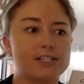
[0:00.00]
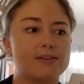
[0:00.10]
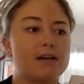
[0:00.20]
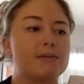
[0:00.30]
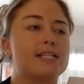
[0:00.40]
So
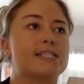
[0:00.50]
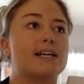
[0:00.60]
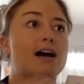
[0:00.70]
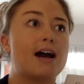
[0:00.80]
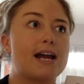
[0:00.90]
that means
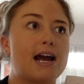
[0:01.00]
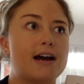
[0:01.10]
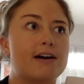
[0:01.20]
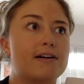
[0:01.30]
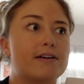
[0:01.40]
that I
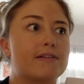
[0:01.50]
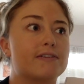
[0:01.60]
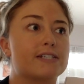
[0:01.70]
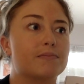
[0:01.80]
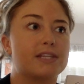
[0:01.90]
have
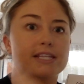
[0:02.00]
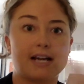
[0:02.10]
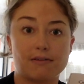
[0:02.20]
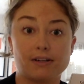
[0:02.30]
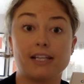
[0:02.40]
something that
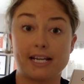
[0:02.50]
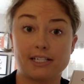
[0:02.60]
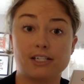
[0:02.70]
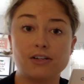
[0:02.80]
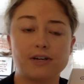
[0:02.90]
I relate
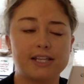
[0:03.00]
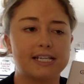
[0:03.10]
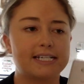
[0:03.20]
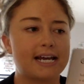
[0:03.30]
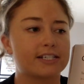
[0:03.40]
to in
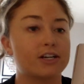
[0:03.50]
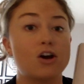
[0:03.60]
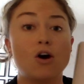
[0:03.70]
the text.